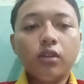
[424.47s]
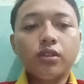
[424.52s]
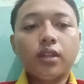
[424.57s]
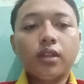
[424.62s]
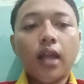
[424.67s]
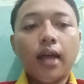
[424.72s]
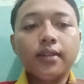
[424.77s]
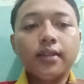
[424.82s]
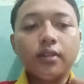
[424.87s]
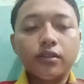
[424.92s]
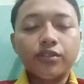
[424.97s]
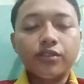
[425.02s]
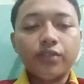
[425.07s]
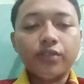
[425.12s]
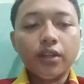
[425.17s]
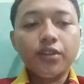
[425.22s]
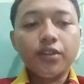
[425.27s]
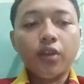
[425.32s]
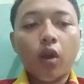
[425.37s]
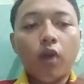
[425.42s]
understanding
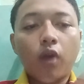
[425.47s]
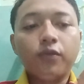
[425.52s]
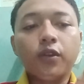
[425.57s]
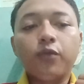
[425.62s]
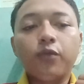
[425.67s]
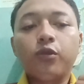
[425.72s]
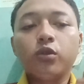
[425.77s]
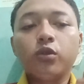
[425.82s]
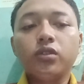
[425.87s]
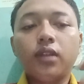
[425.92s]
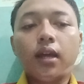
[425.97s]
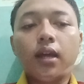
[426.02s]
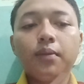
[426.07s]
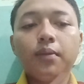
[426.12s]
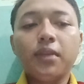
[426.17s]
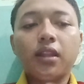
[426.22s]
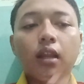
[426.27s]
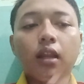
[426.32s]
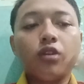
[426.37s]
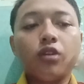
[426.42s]
of the fundamental
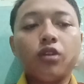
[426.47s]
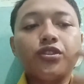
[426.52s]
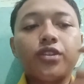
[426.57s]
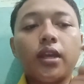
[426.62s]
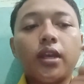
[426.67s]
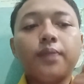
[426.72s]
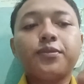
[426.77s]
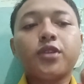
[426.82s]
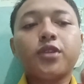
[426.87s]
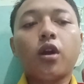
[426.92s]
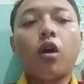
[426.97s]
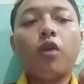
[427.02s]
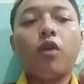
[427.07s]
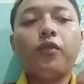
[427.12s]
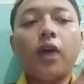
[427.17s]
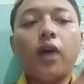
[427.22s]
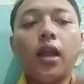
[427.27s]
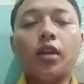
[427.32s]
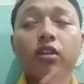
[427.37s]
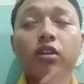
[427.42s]
concepts of
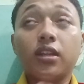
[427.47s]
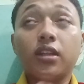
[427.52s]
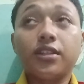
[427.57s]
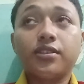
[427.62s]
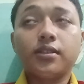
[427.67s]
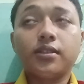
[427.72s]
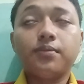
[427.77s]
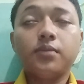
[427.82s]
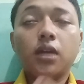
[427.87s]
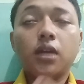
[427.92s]
algorithm